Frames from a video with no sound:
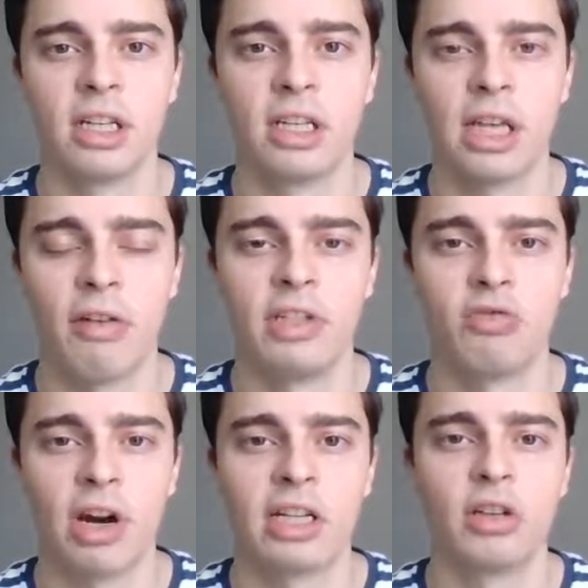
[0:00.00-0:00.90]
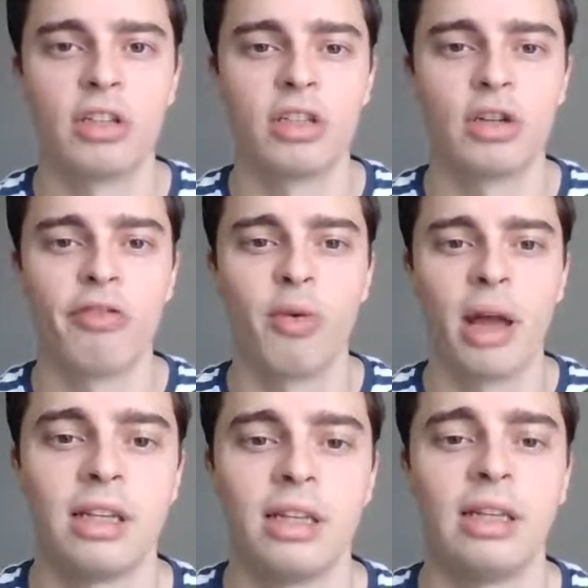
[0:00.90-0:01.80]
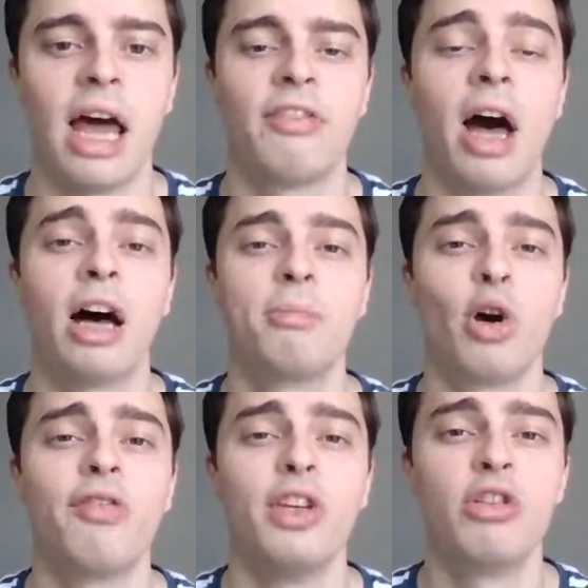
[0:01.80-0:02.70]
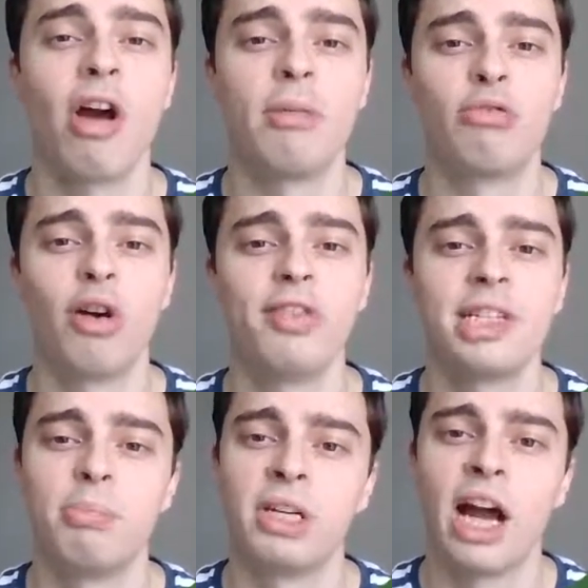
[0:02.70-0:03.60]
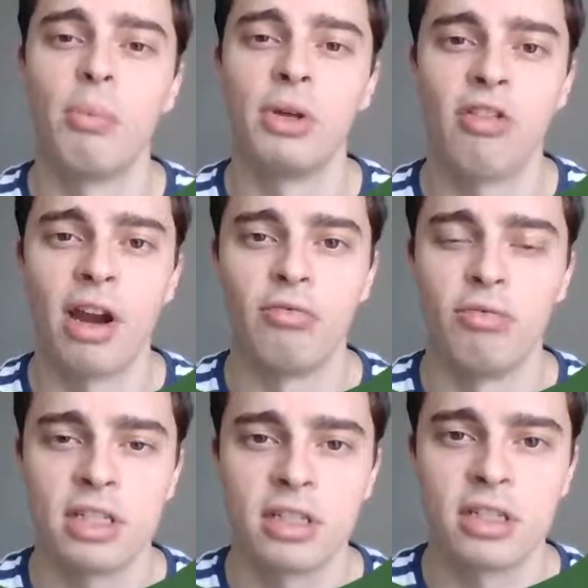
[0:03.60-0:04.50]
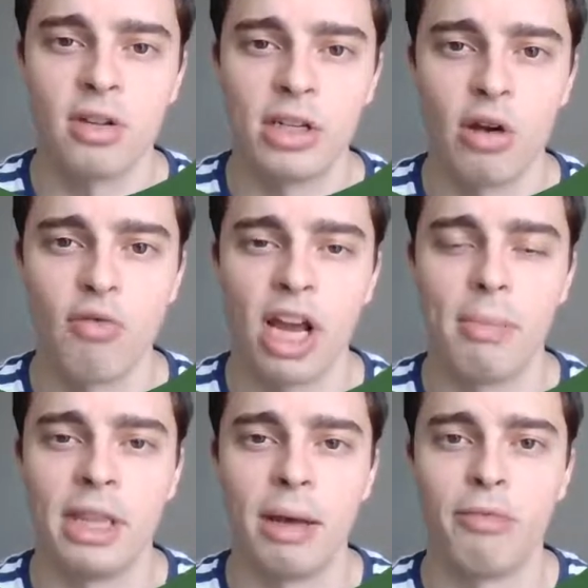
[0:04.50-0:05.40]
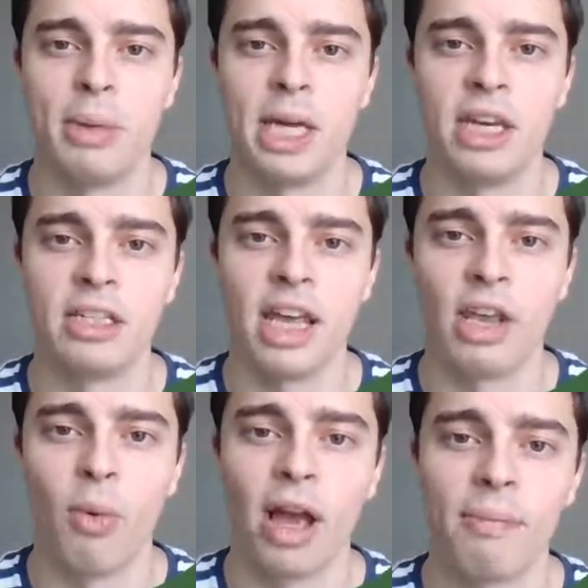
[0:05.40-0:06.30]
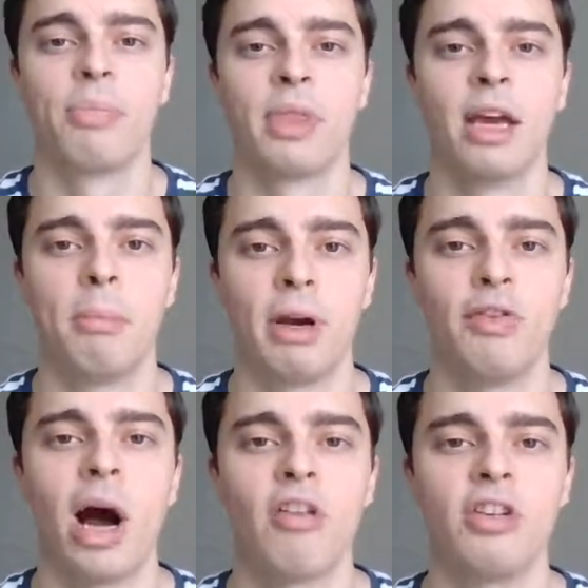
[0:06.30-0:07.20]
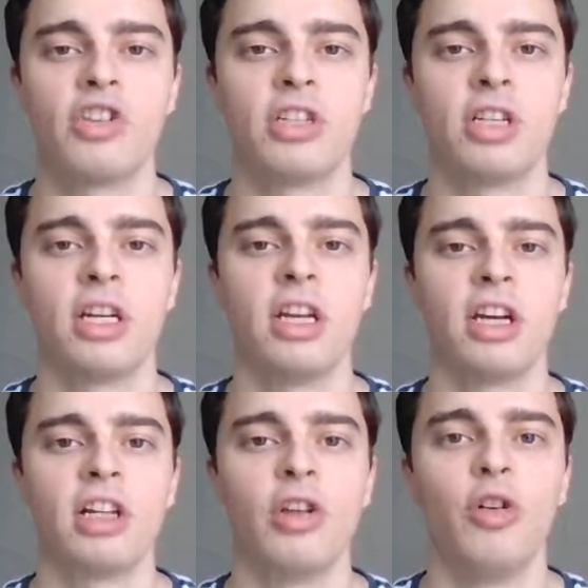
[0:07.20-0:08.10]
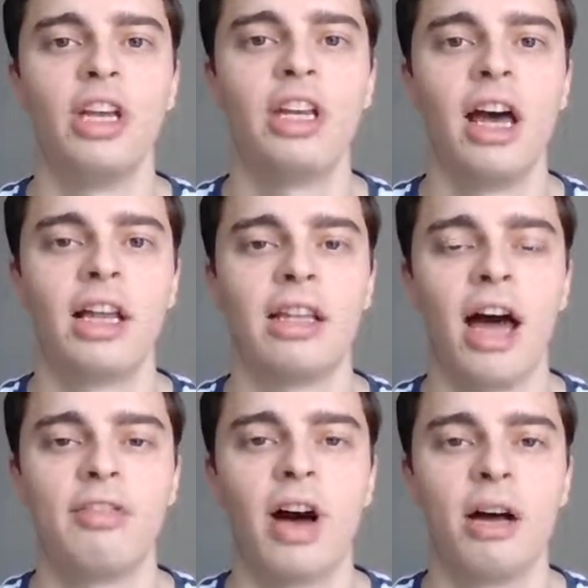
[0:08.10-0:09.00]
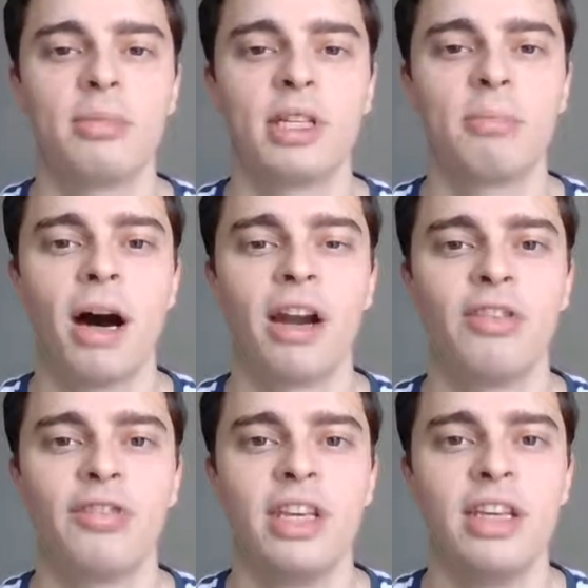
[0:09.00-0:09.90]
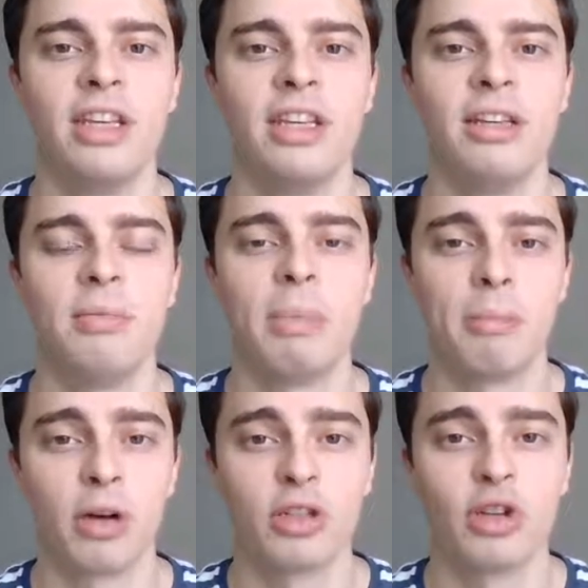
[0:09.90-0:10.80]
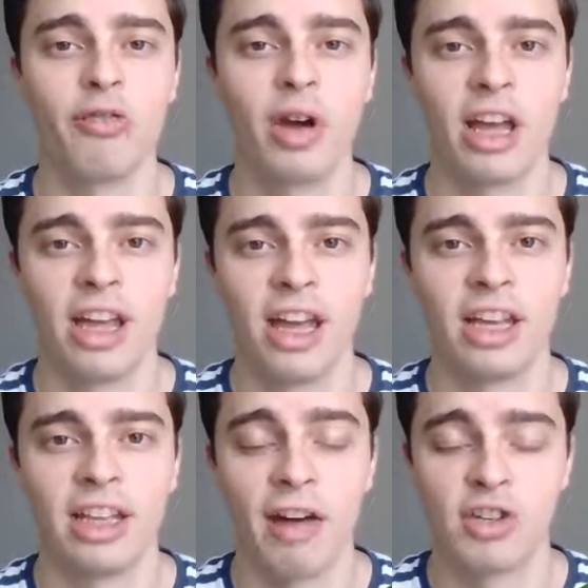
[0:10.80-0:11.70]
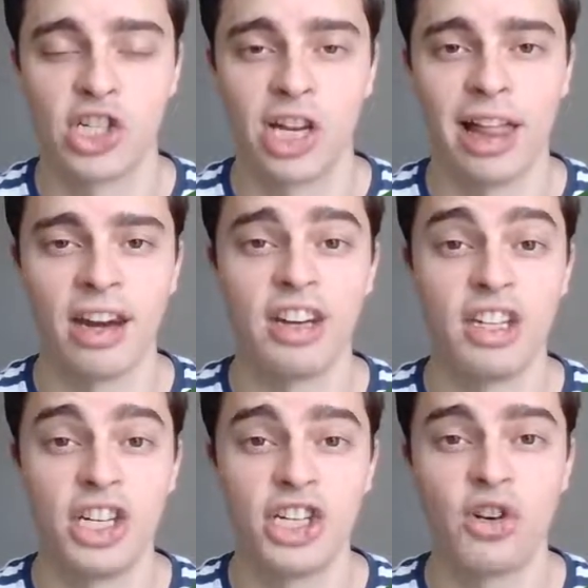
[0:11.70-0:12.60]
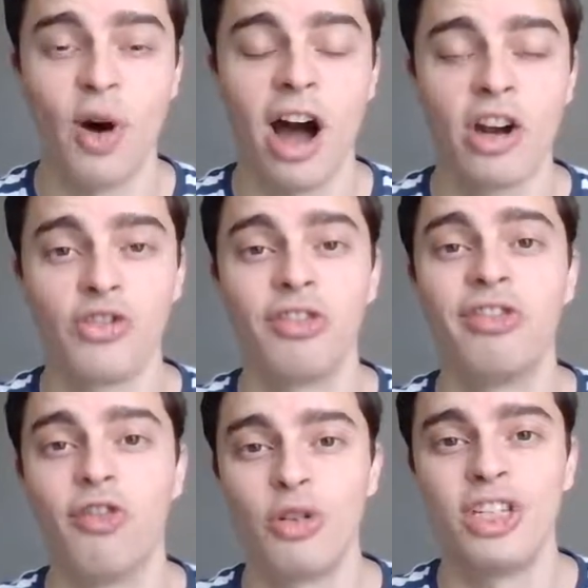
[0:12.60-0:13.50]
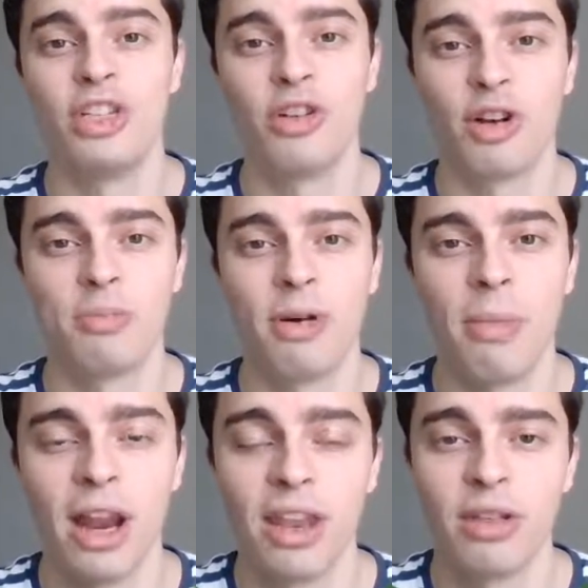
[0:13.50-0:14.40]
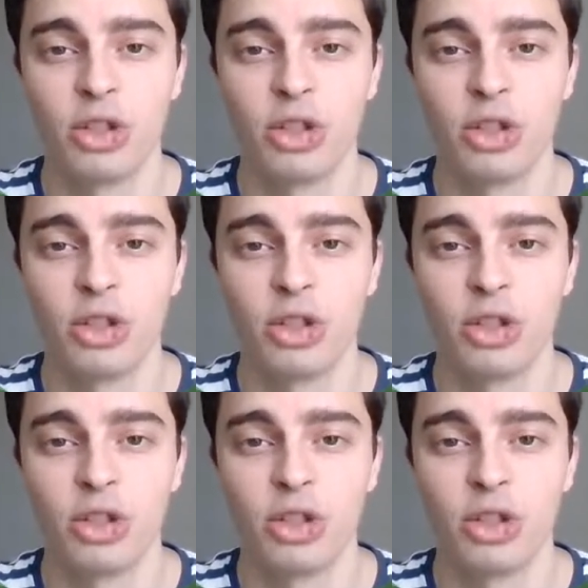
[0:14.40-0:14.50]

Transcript: have a direct look at the software. Live arbs offer you greater profits but come with greater risks, so I don't recommend them for beginners anyway. But if you are interested in including live arbs as part of the BetBurger software, you'll have to shell out an additional €140 per month on